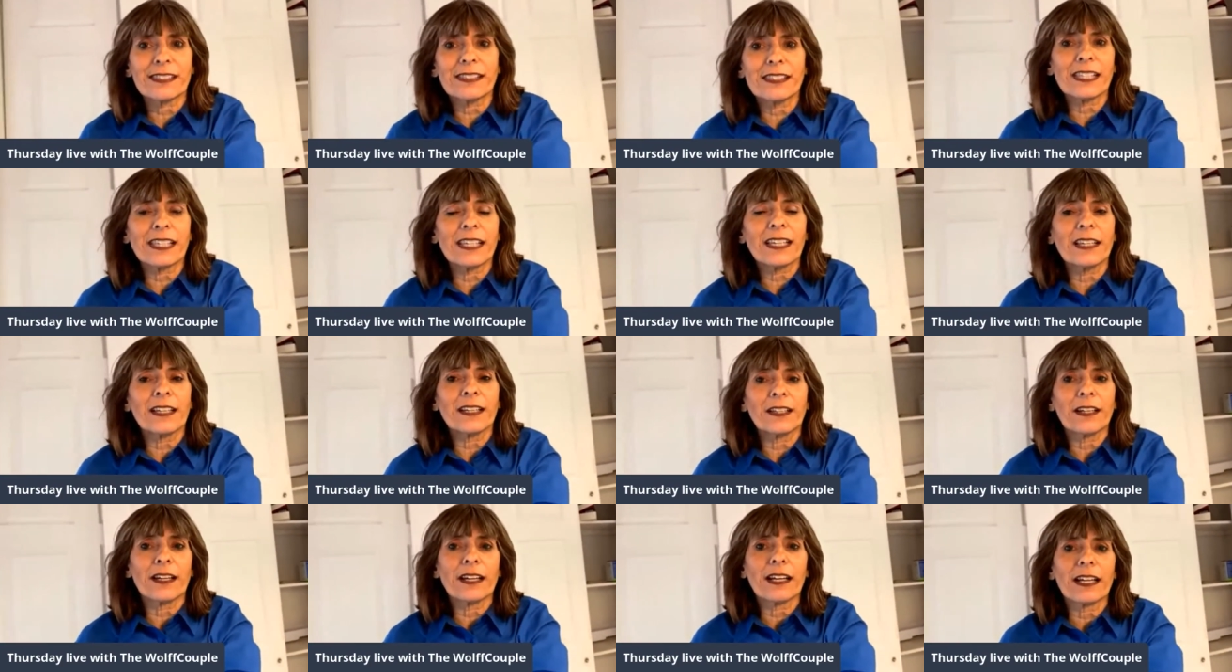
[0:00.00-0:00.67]

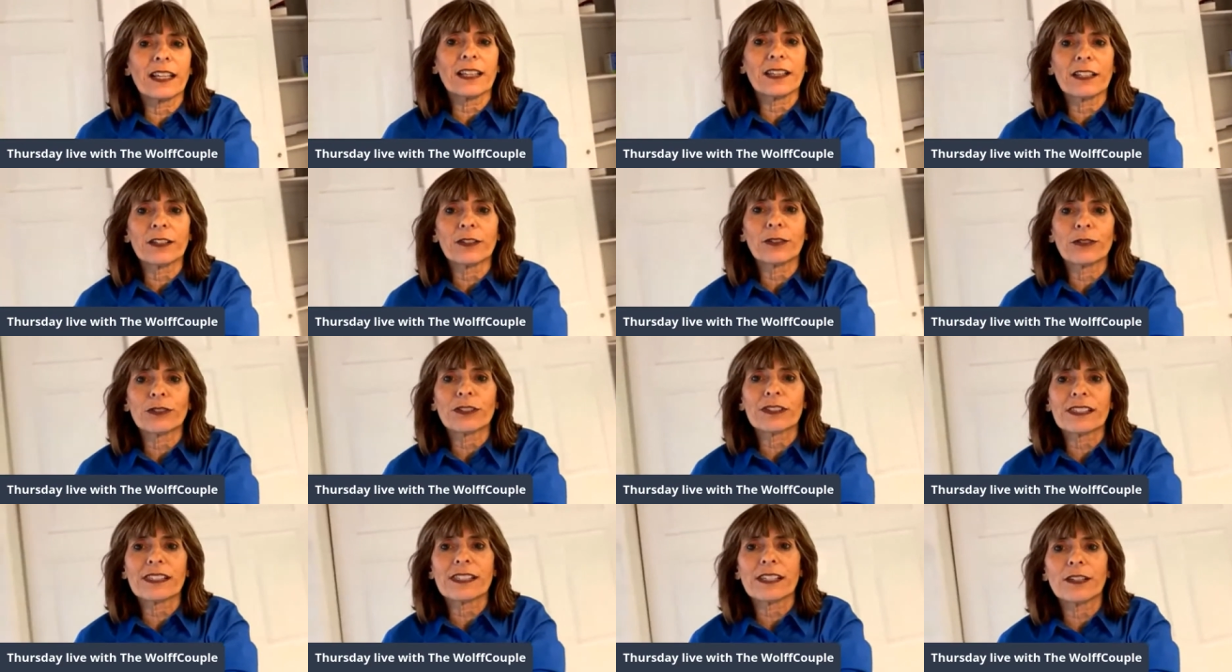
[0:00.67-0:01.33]
See on the
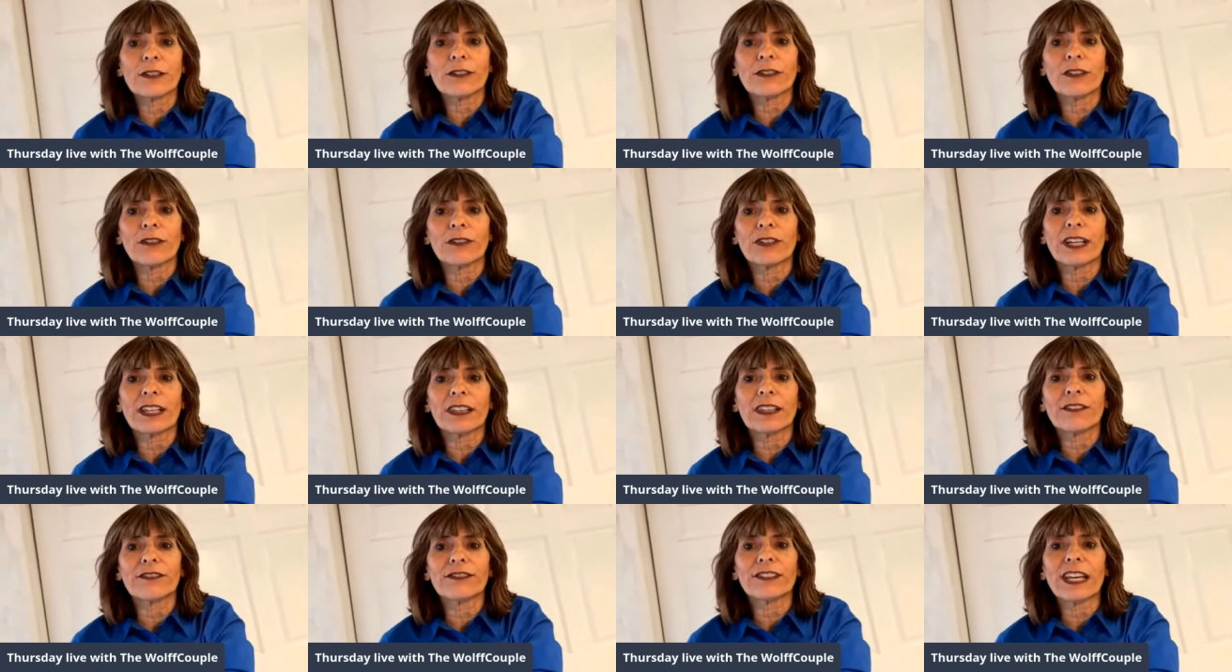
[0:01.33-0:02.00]
doors there, they're
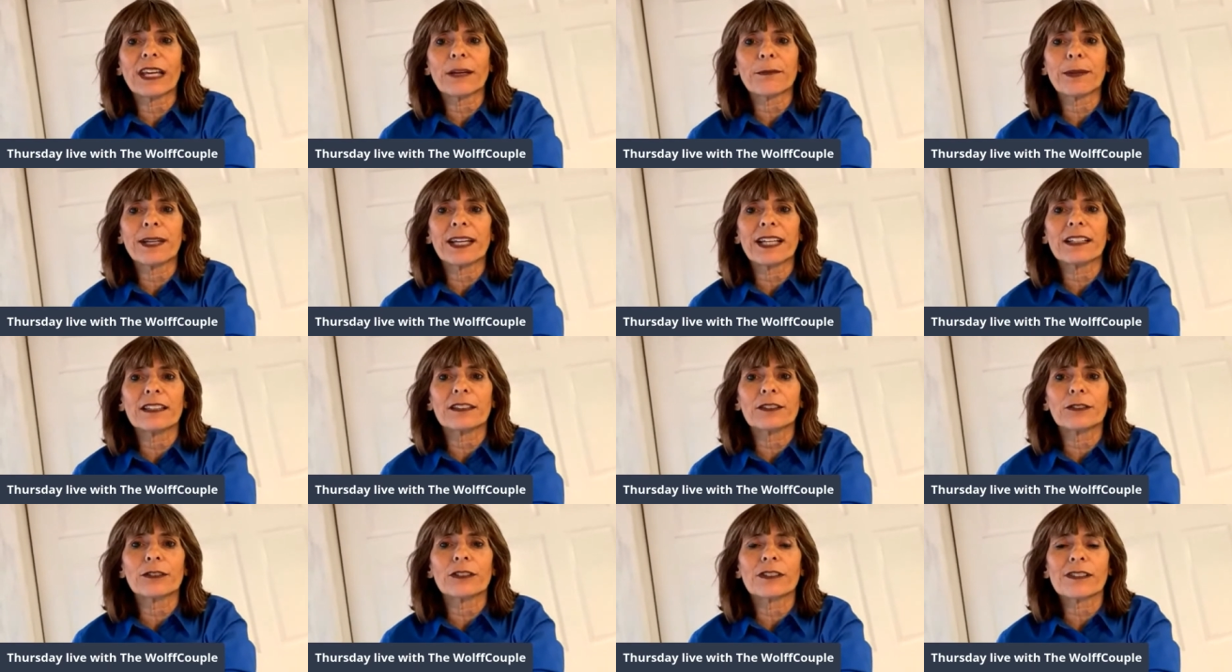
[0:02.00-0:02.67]
not the flat
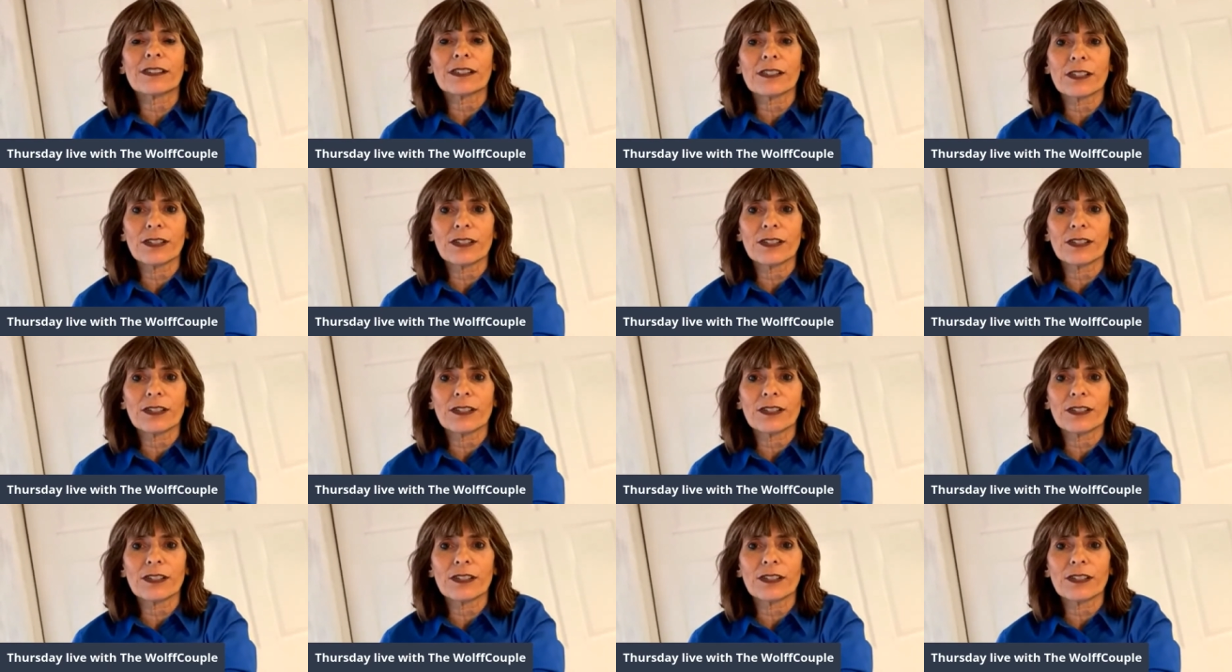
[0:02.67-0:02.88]
panel doors,